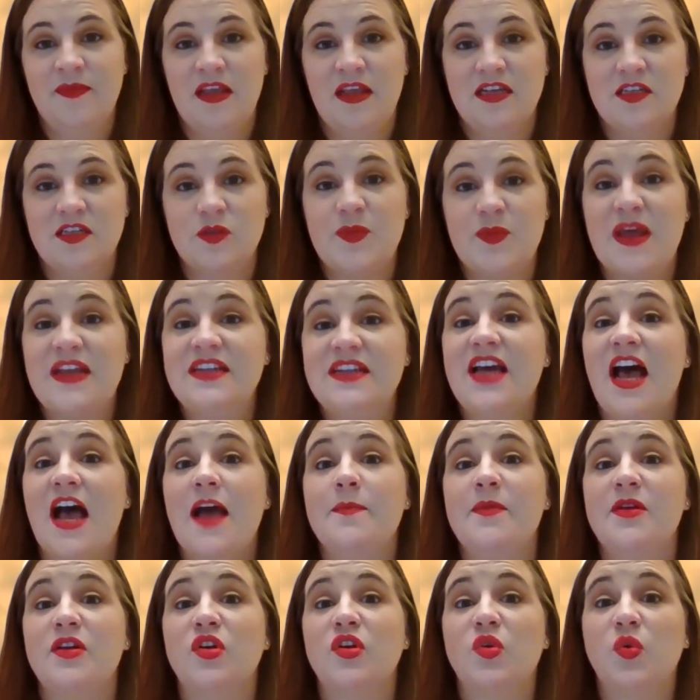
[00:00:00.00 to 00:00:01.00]
spend time
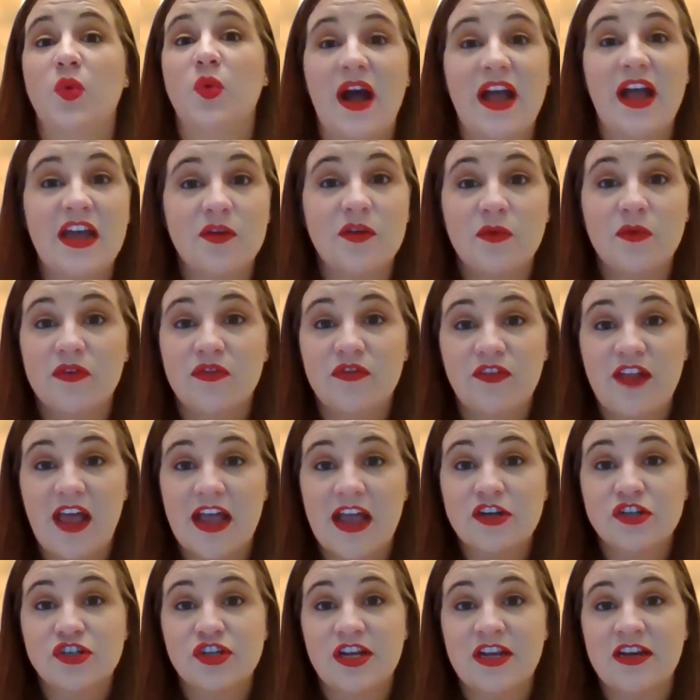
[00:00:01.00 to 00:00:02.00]
in quiet
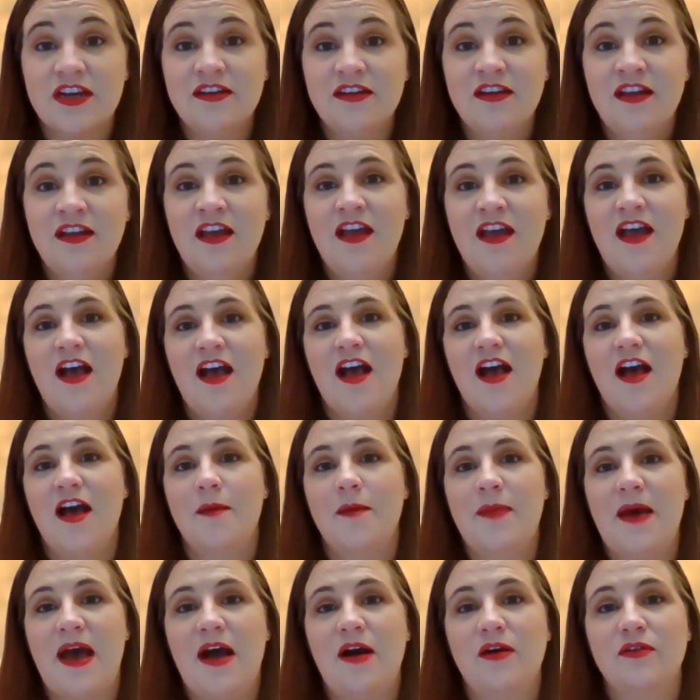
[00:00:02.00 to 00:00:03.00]
reflection
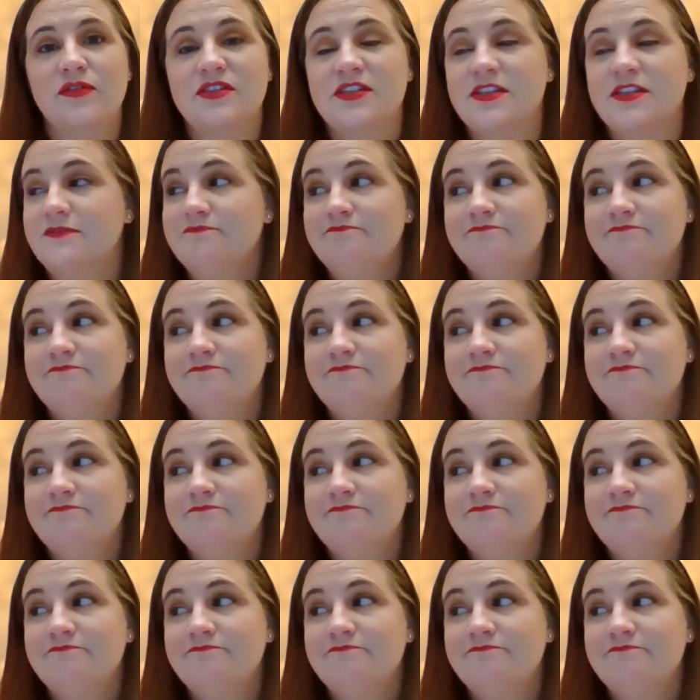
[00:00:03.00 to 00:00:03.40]
about